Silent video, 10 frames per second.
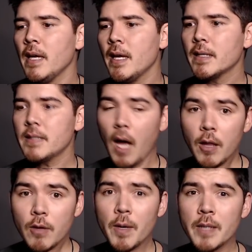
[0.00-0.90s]
Because
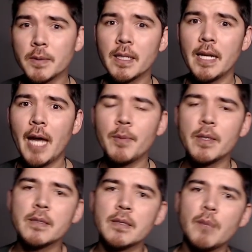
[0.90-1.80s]
otherwise, what's going to happen
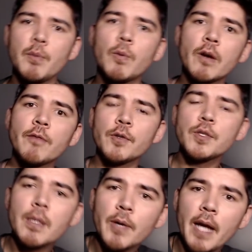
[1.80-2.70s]
is, is I'm going to work for
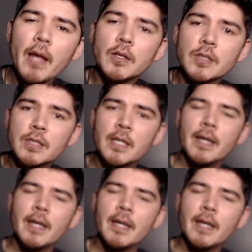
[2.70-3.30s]
someone else.